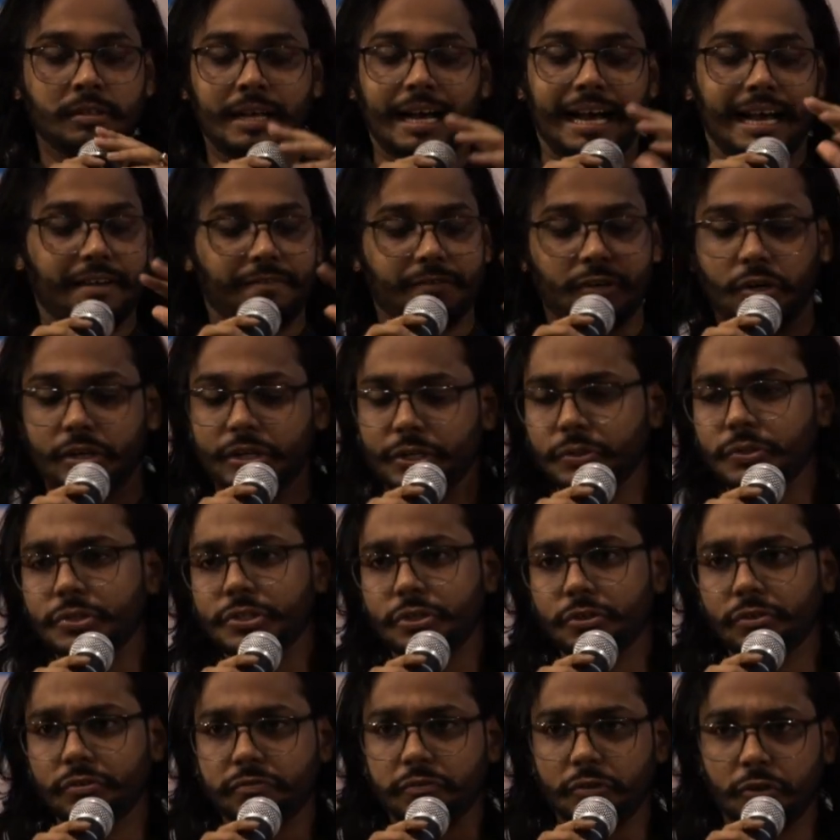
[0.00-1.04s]
I have not used
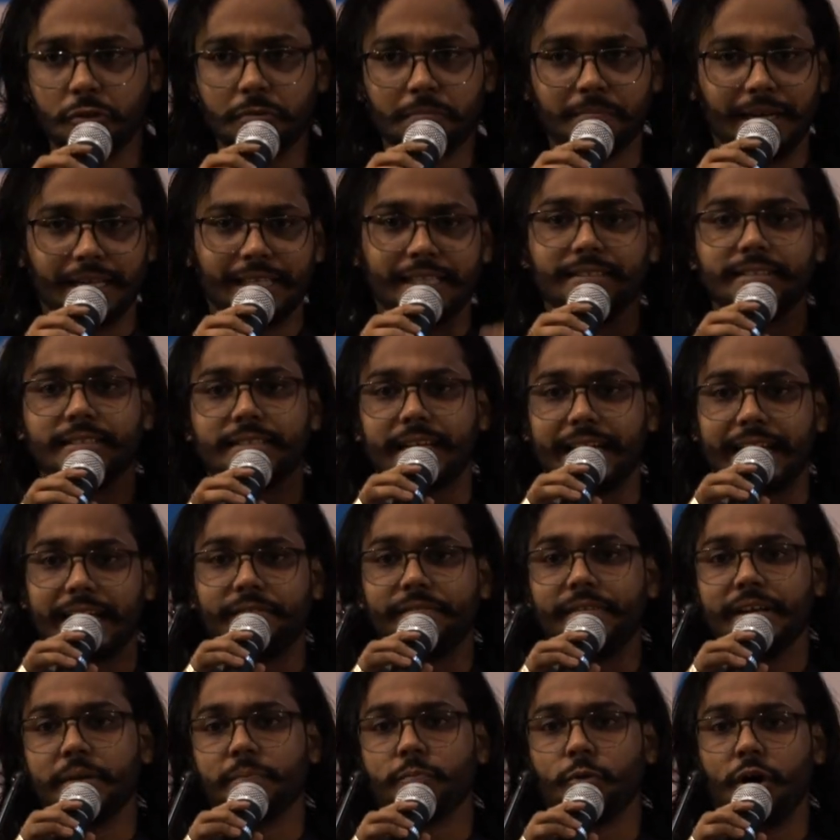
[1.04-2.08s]
Kubeflow, but this is again
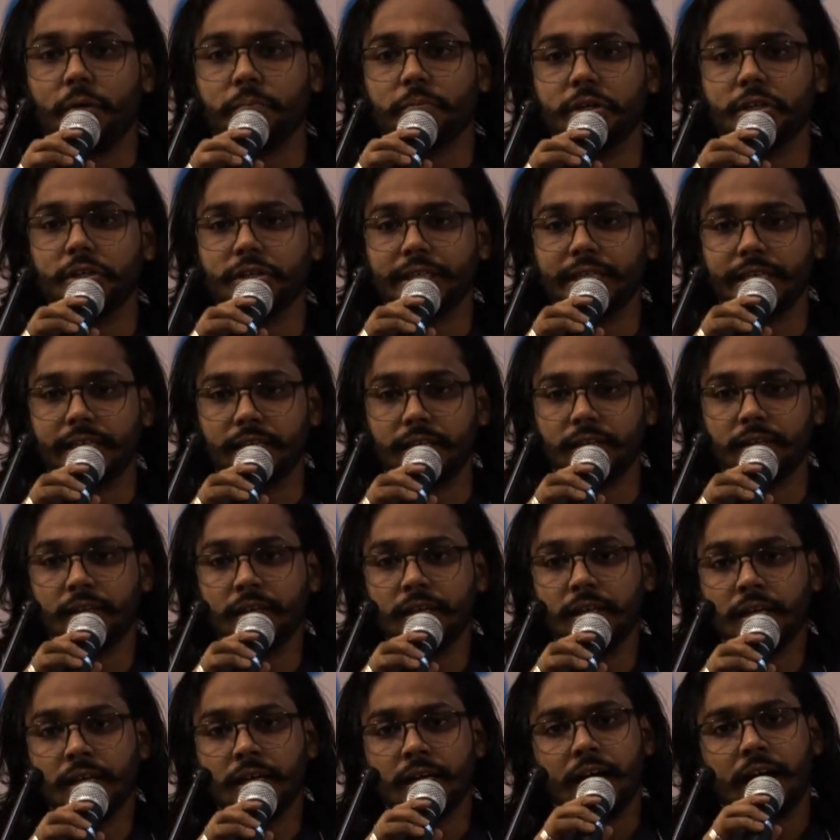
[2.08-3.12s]
very popular in,
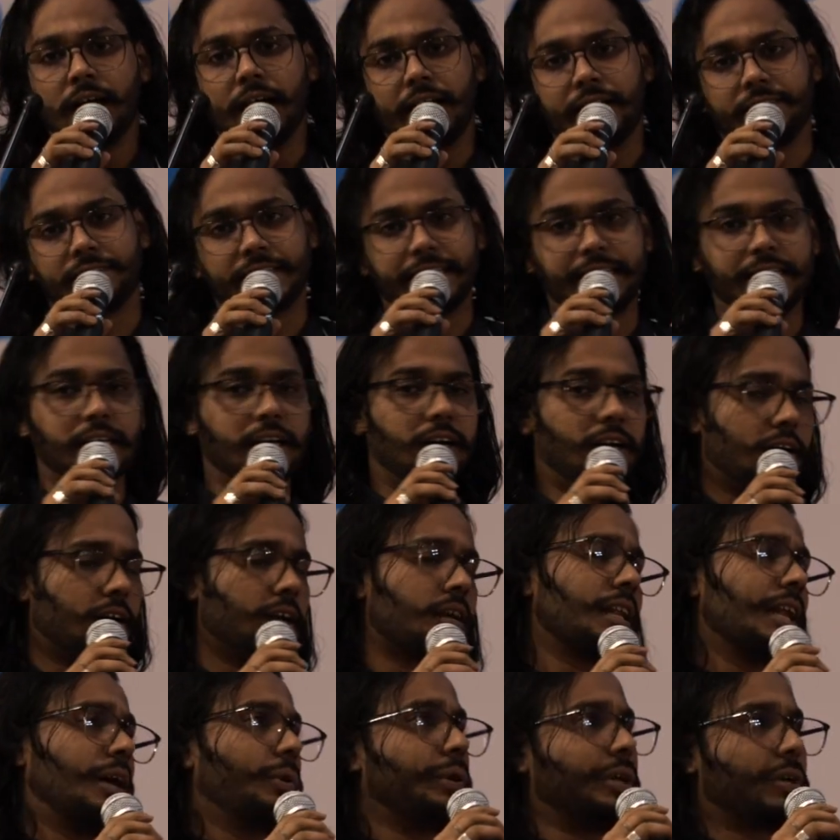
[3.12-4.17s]
I've seen a
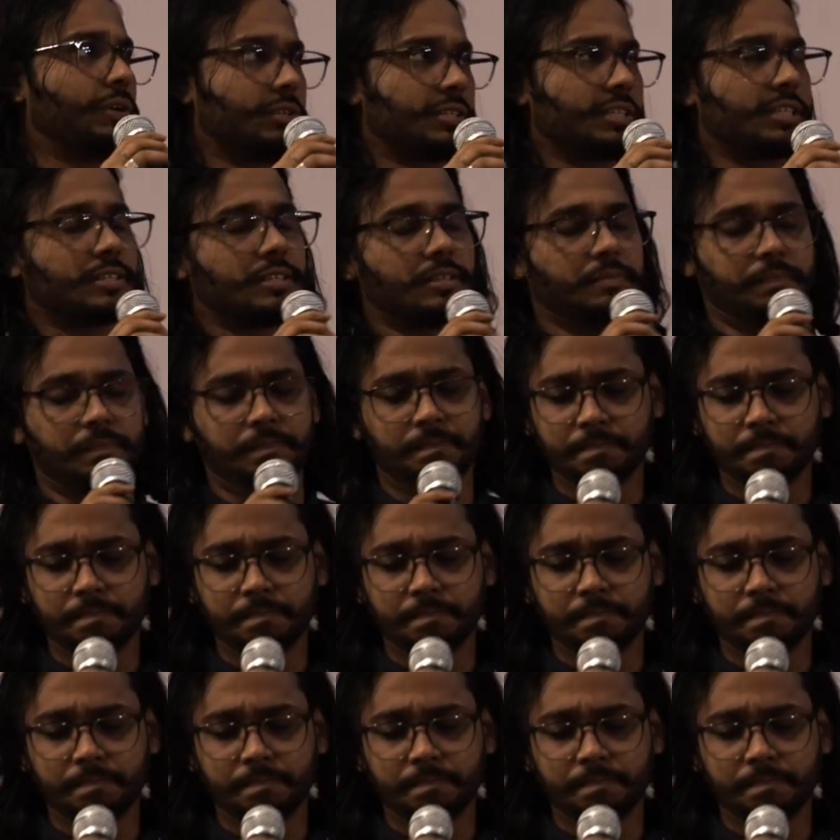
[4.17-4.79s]
cloud ecosystem.